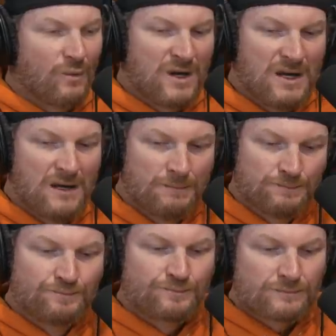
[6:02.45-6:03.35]
we
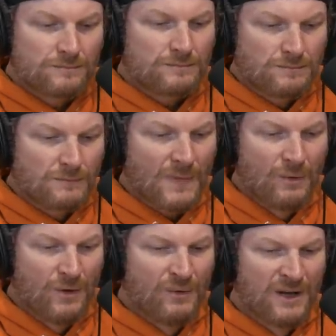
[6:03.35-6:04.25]

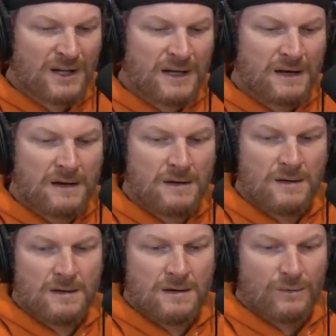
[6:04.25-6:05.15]
we really
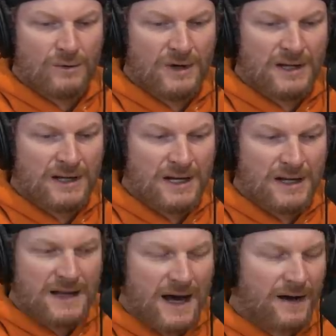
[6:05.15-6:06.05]
really
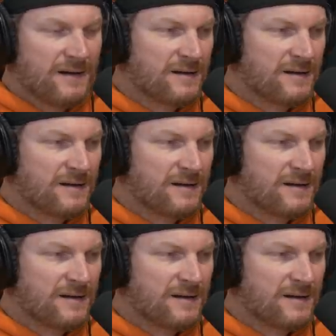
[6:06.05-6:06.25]
needed that.